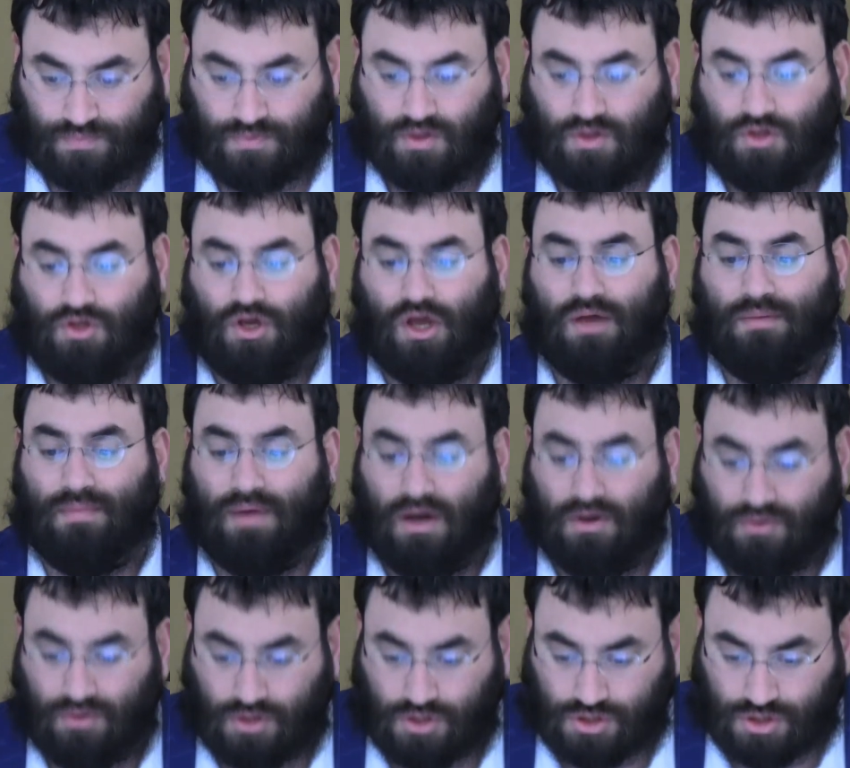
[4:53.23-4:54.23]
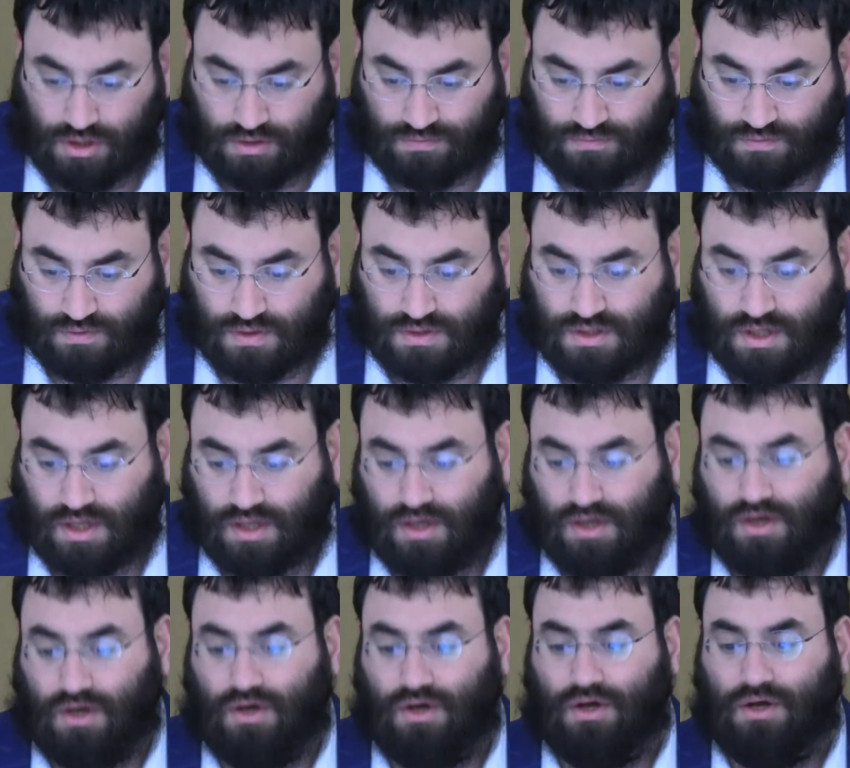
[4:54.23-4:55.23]
Yom Harishan, the first day,
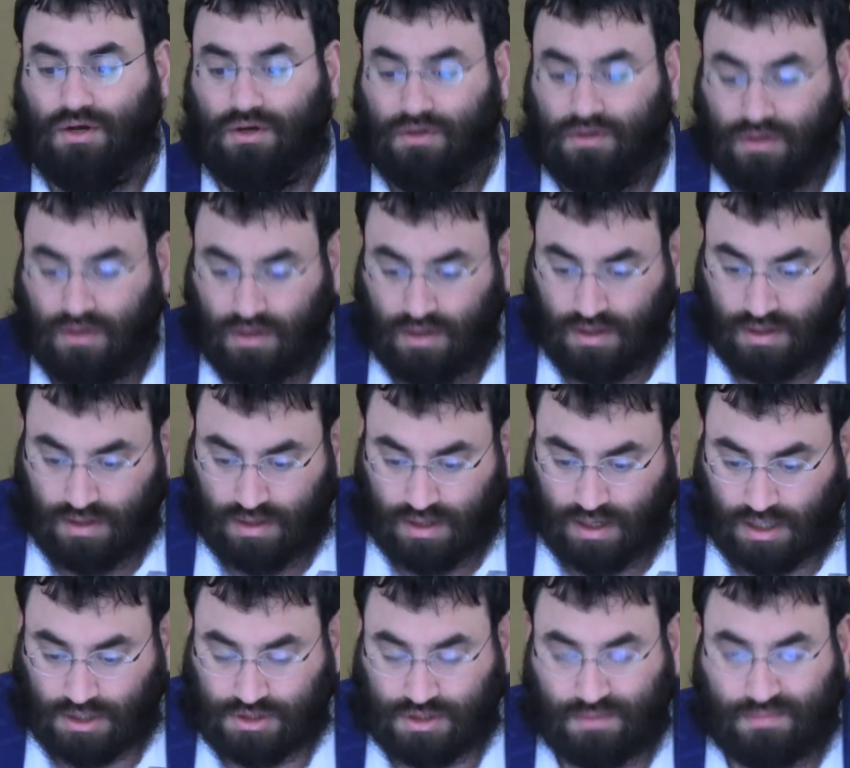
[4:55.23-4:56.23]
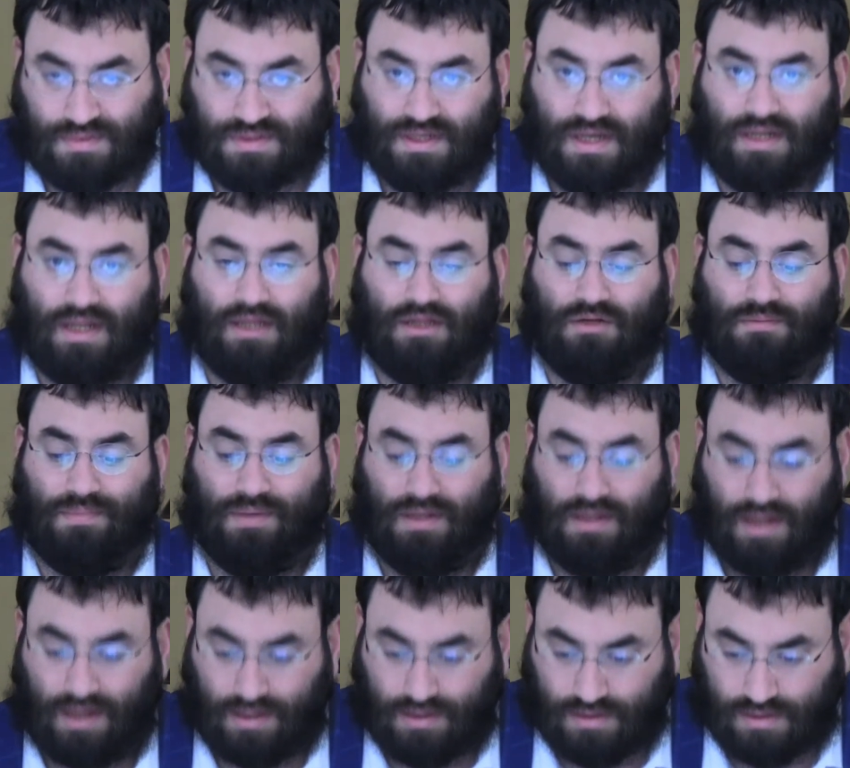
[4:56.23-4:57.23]
Ya'ir, Hashem said, let there be
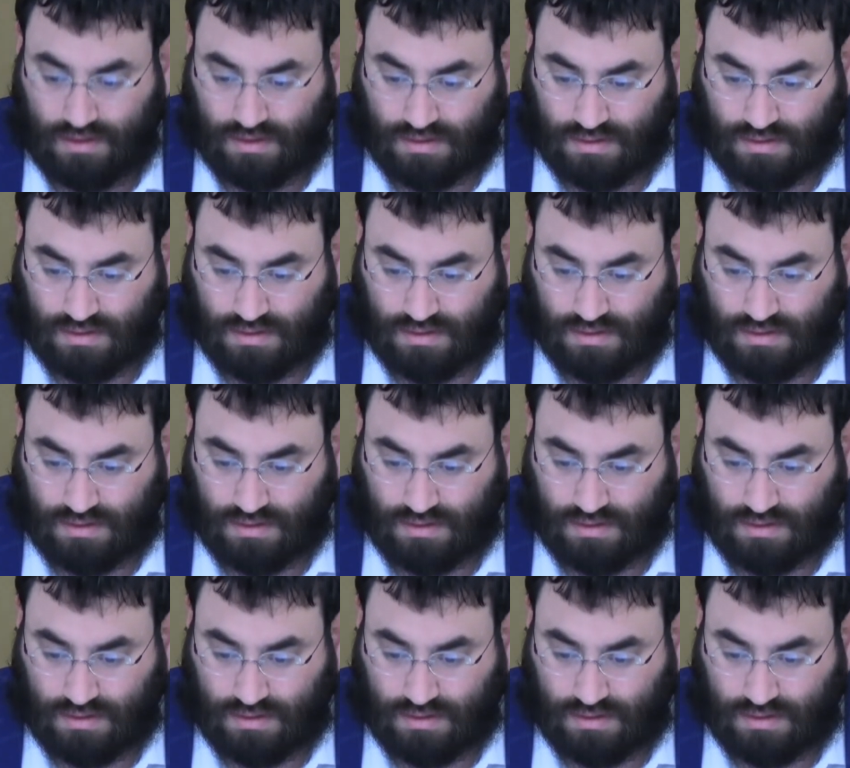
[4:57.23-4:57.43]
light.